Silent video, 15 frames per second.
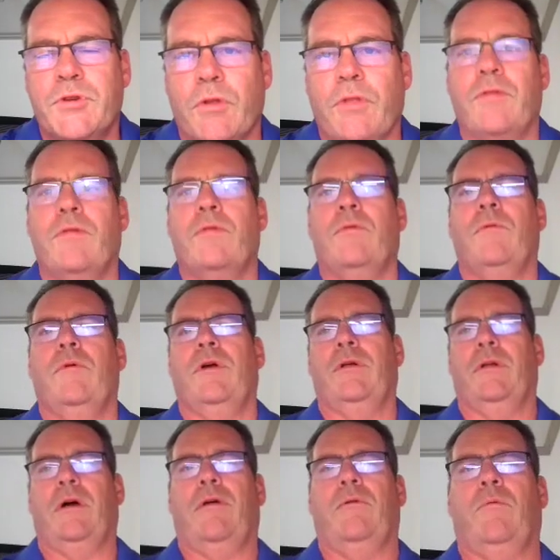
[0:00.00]

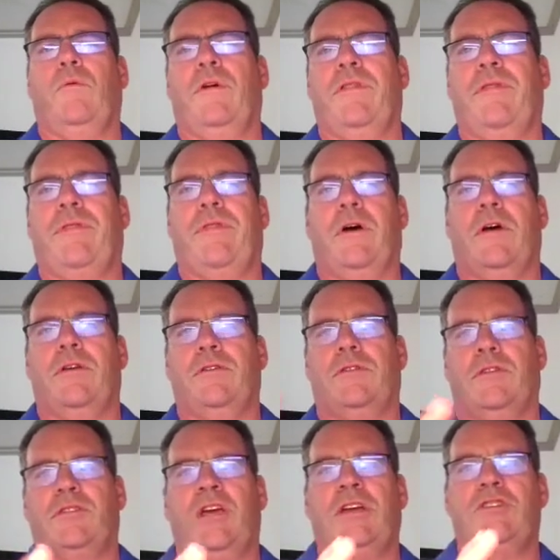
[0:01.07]
with
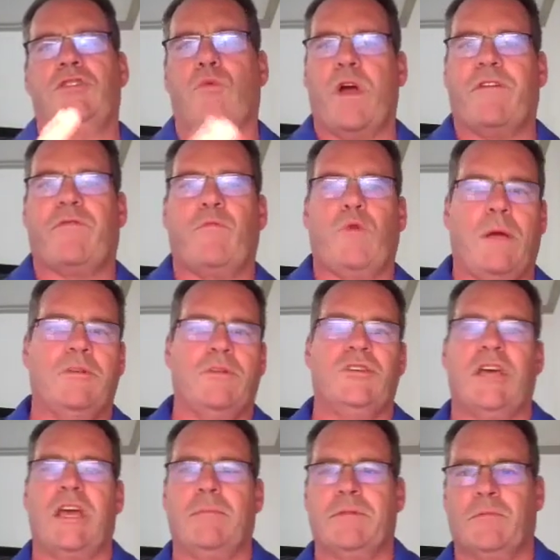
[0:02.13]
the change away from Raymond
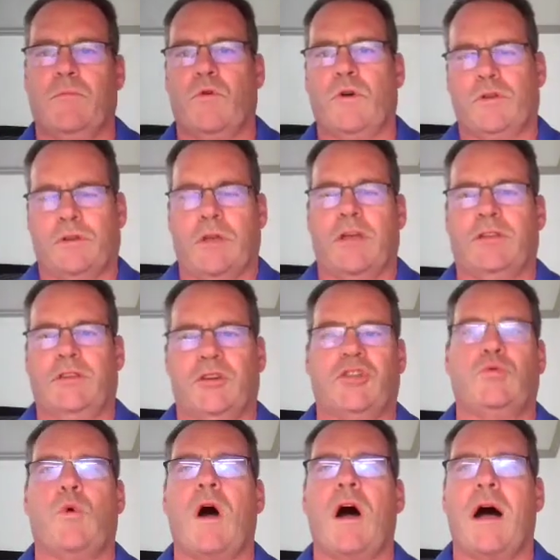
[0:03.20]
James and more into
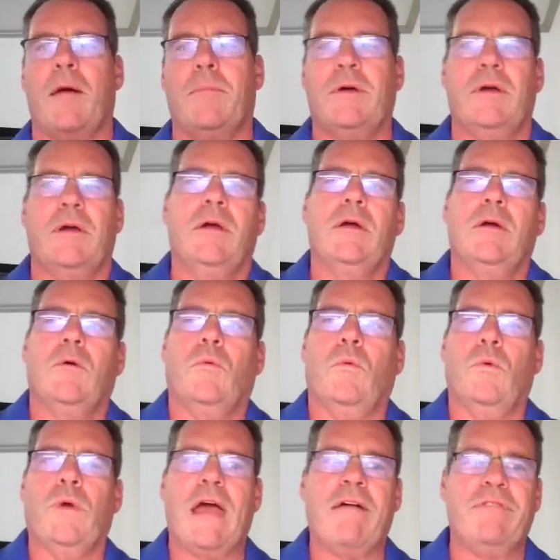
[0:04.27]
Schwab,
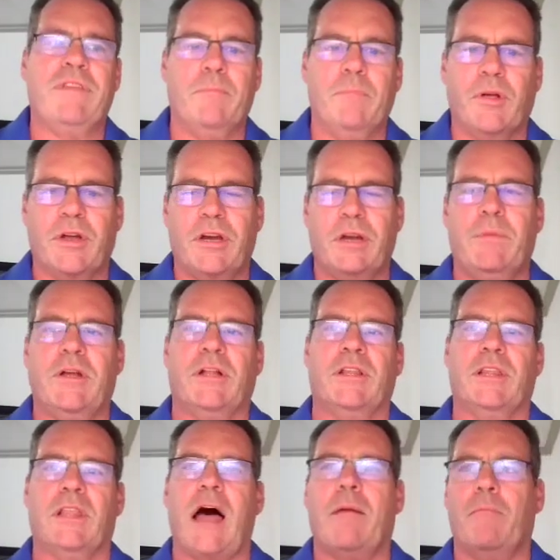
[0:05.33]
we have the ability to be a
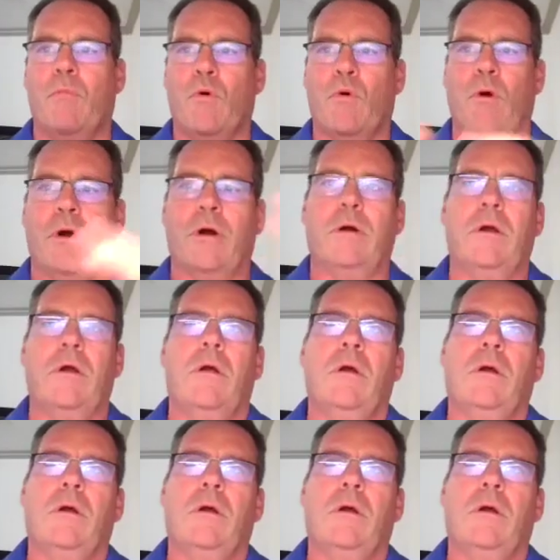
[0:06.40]
lot more